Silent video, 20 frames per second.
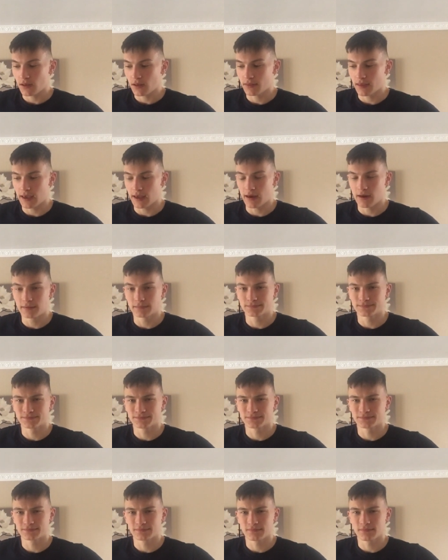they
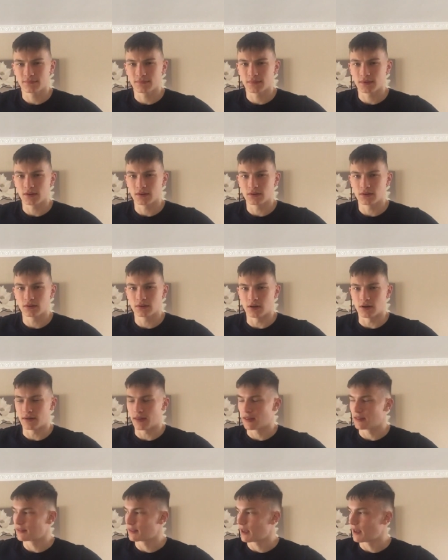you know,
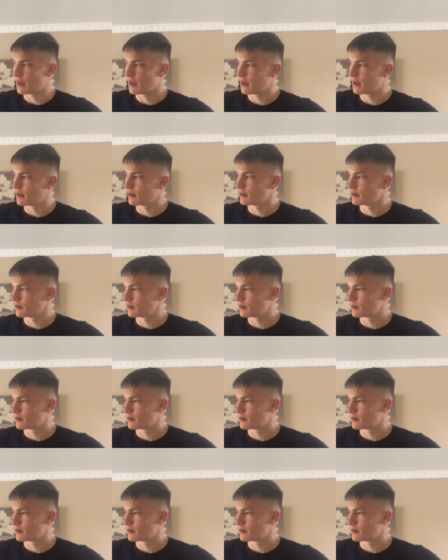that they're